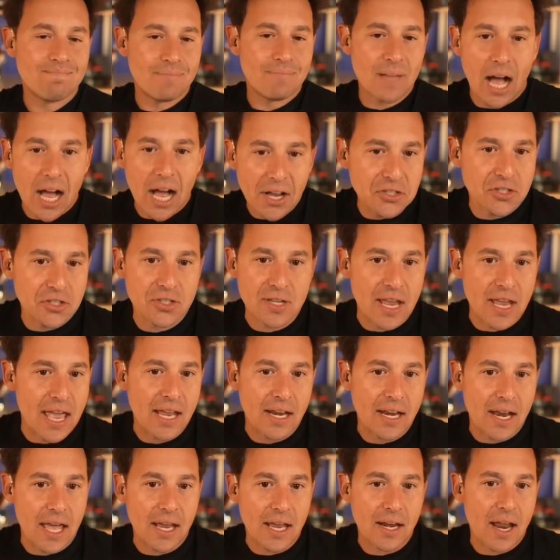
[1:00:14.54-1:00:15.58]
us and
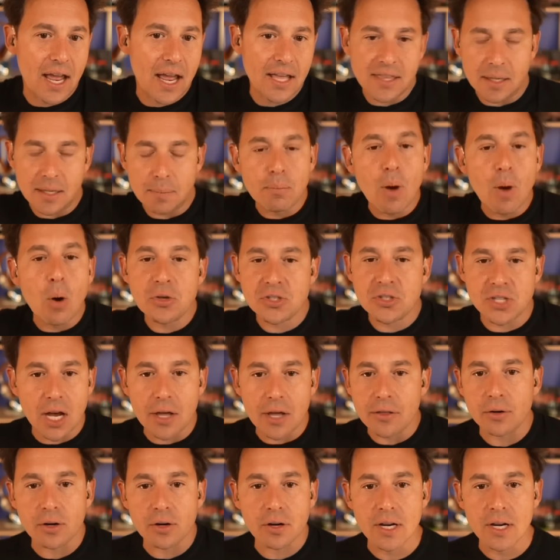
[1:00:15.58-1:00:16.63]
I think most
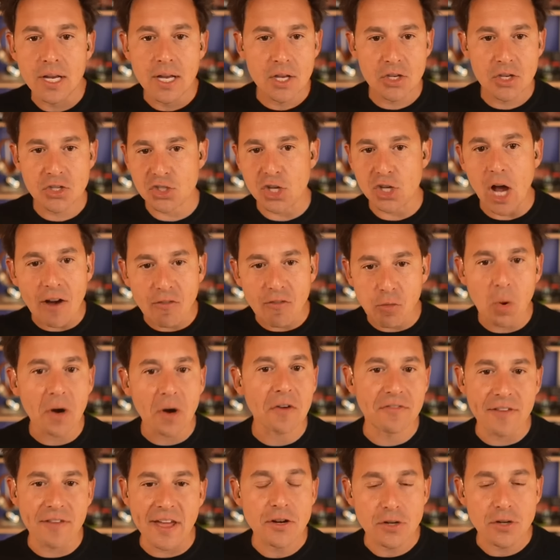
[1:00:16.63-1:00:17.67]
other software
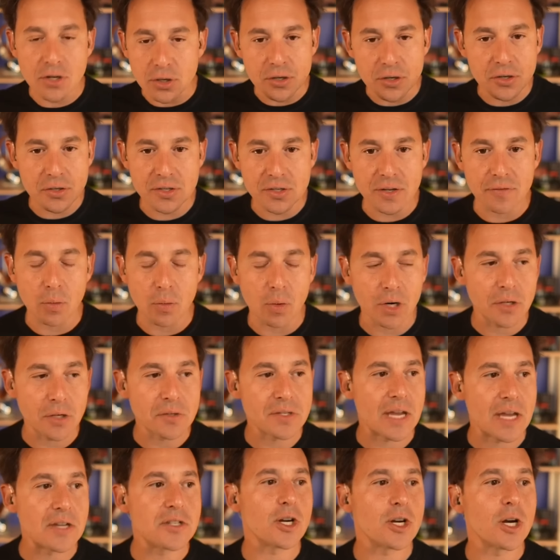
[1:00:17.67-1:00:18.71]
vendors, if you want to use
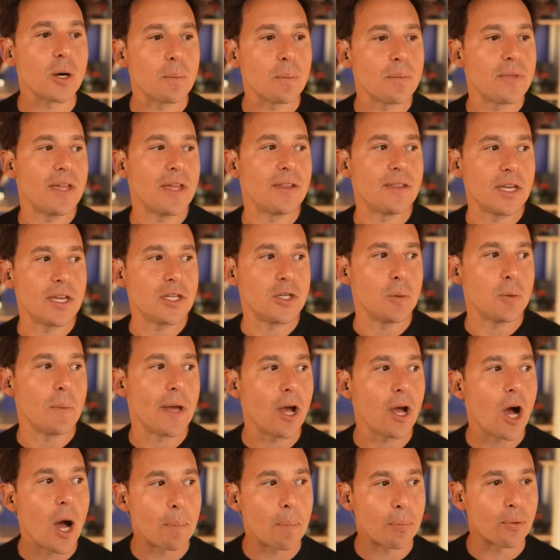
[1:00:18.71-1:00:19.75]
that term, that you may
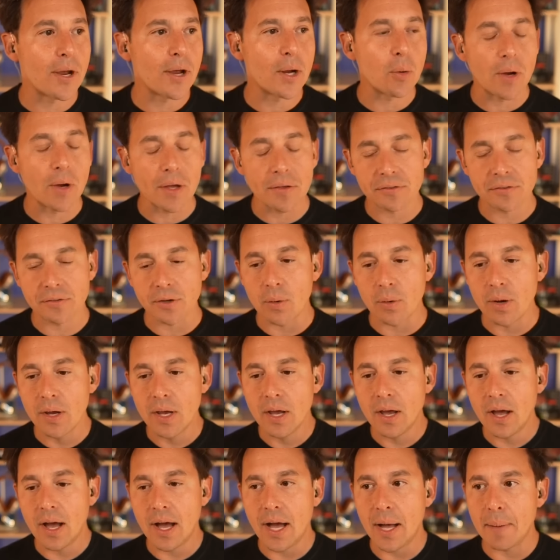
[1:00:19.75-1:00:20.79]
operate with. So
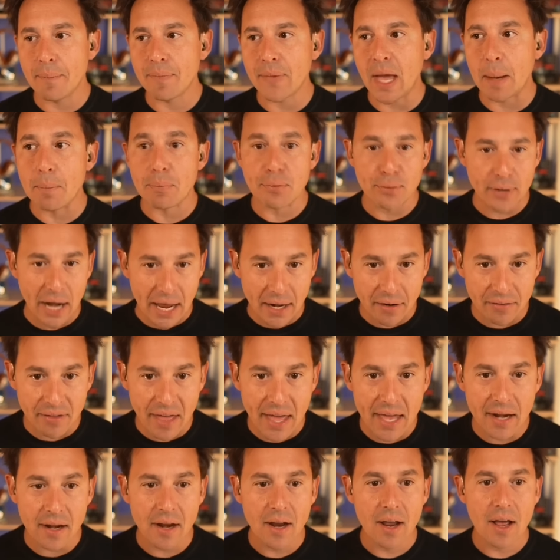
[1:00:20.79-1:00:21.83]
I'm proud of
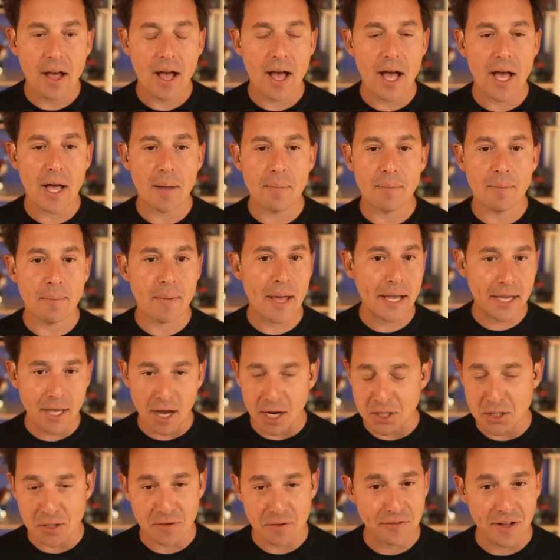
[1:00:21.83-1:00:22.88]
that. I
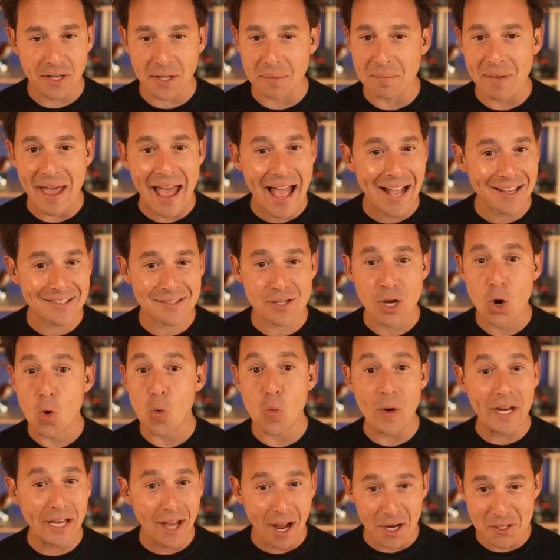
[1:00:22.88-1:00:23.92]
got your fucking backs. We
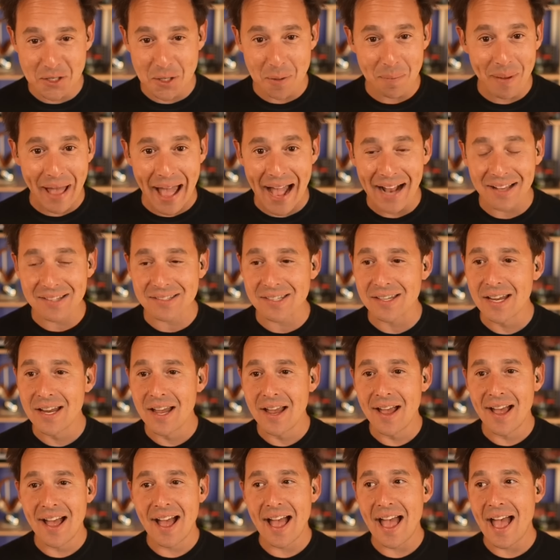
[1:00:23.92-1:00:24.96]
got your backs.
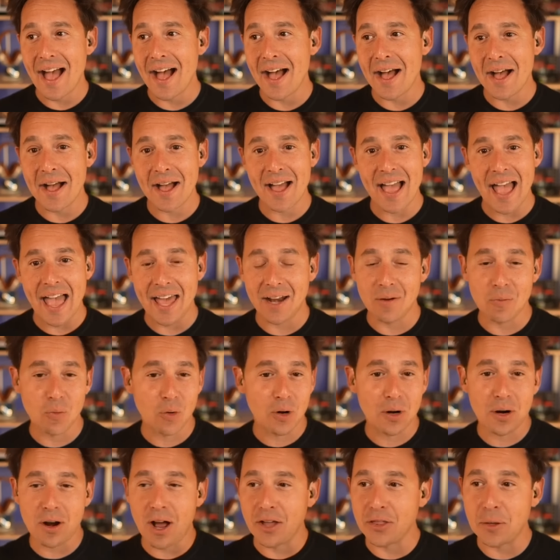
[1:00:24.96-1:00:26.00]
And
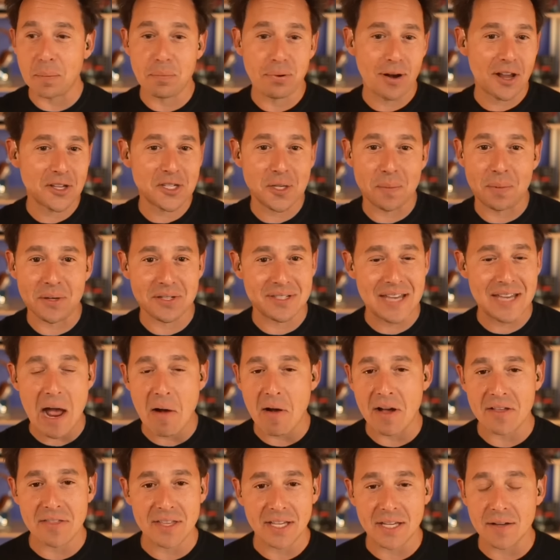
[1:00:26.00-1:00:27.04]
we're on the precipice now, I
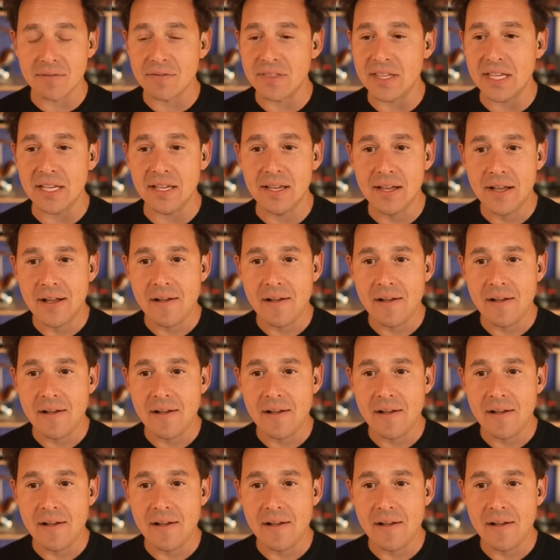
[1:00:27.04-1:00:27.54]
think, of the